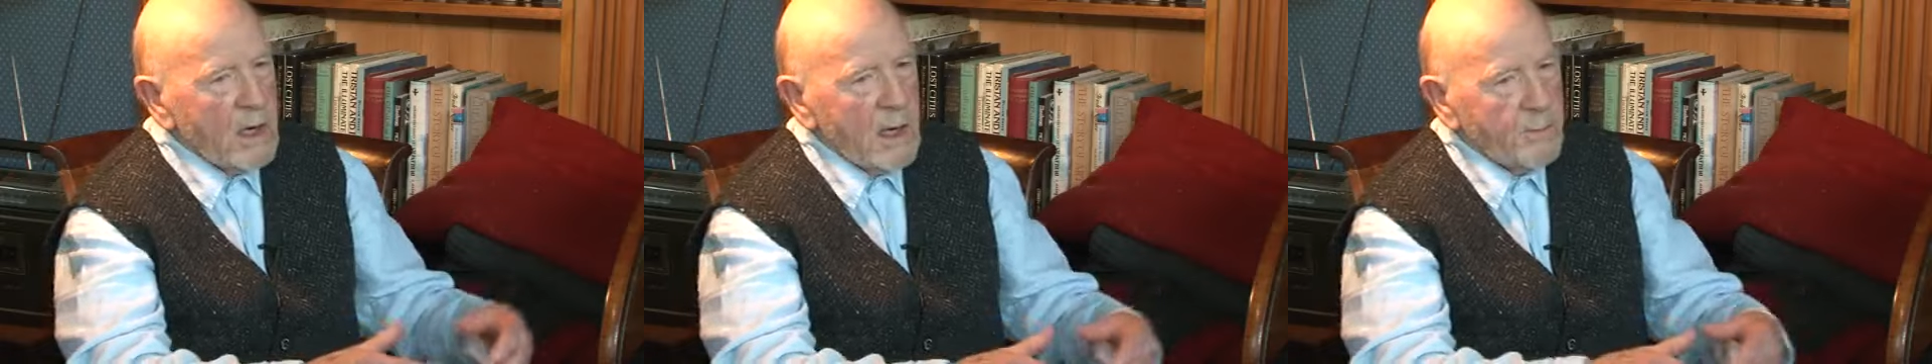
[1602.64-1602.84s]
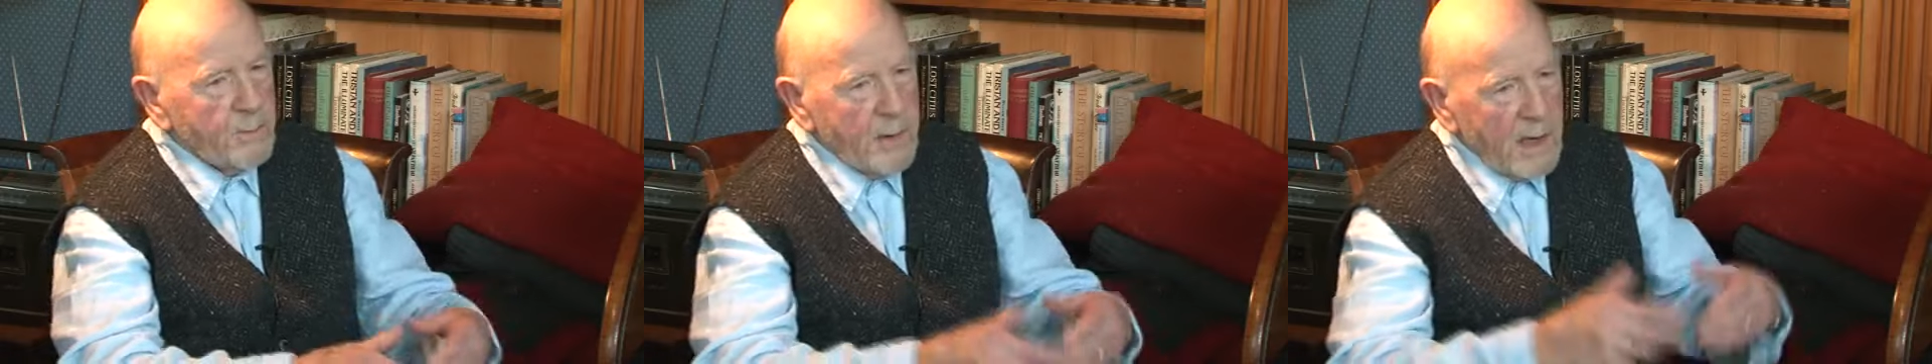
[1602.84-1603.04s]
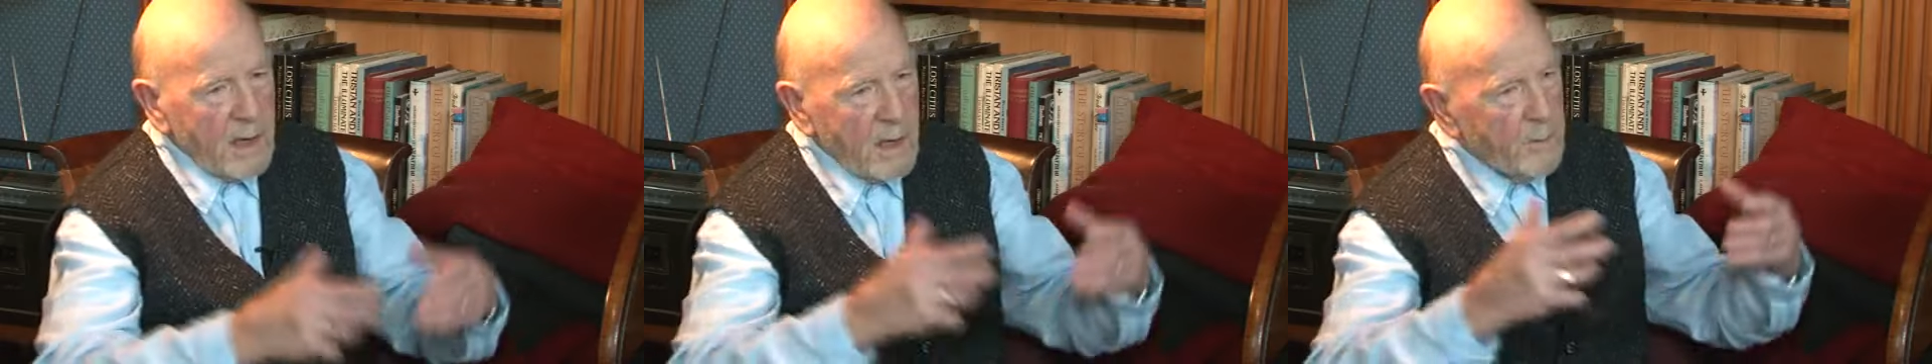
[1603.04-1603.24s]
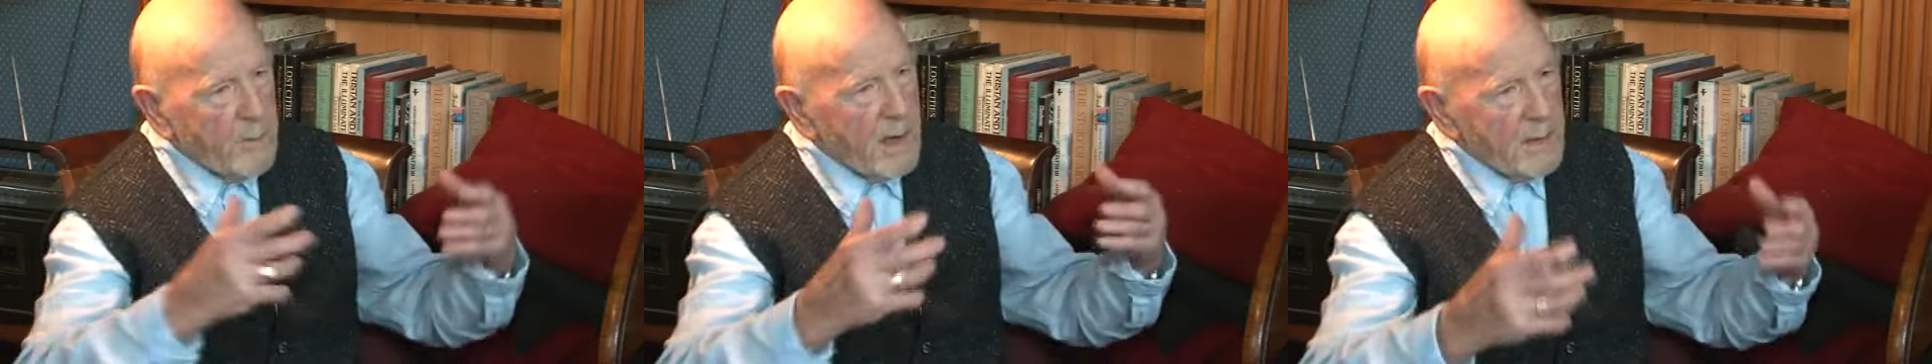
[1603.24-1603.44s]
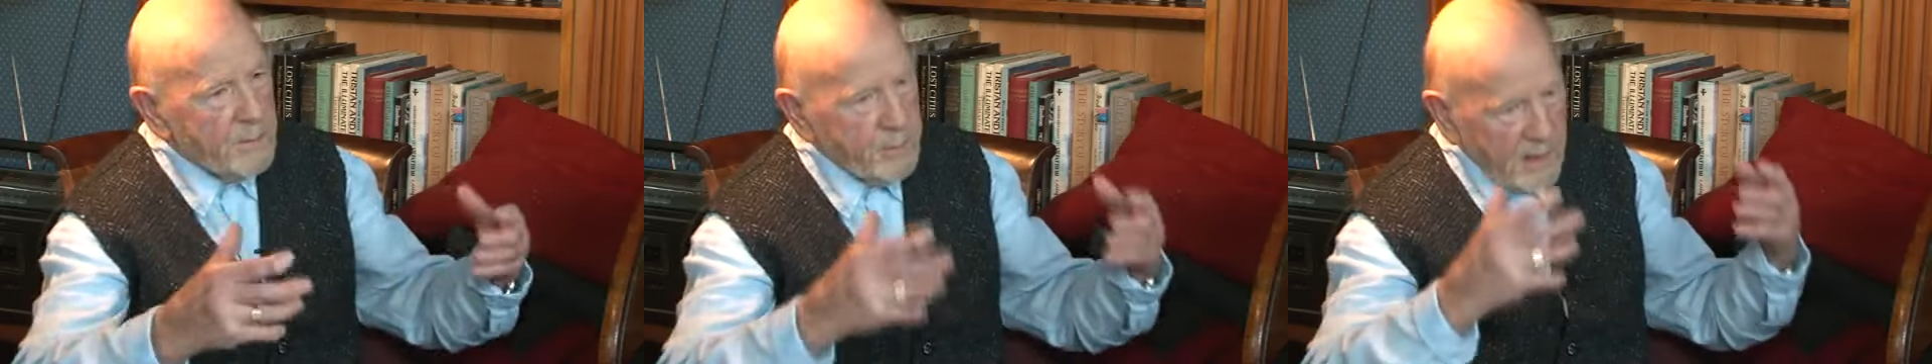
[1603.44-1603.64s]
and I pick up,
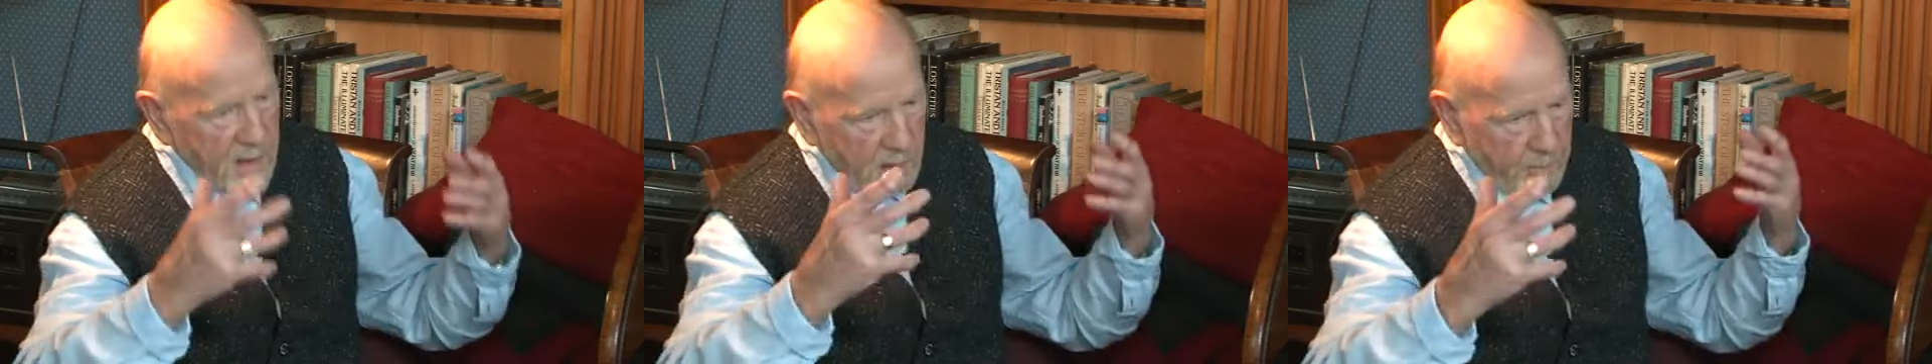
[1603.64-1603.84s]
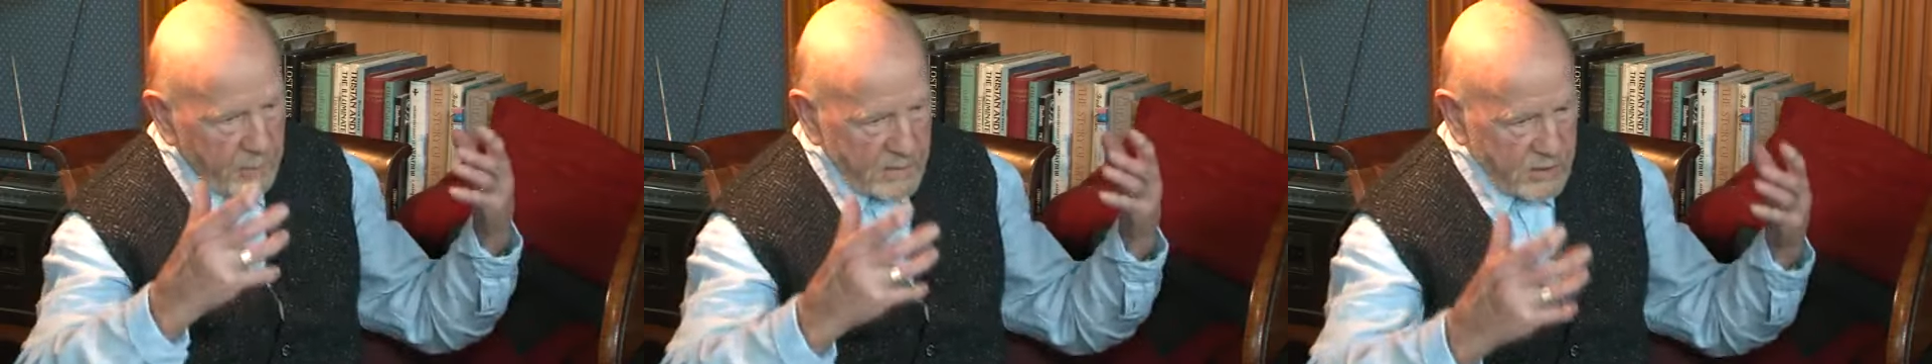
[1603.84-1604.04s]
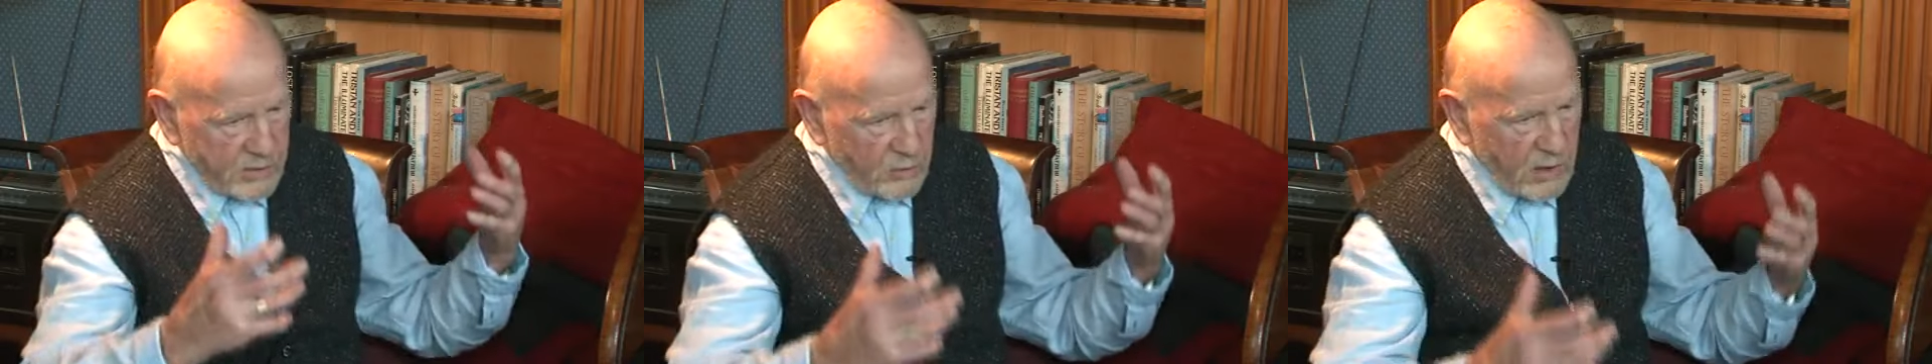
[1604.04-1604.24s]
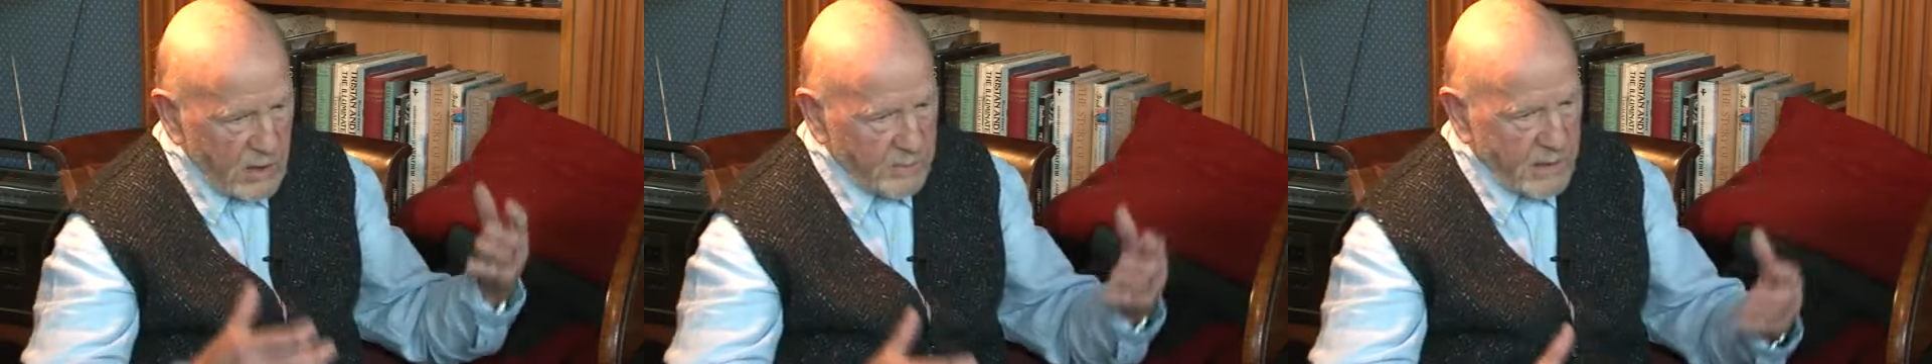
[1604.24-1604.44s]
I'd pick up a story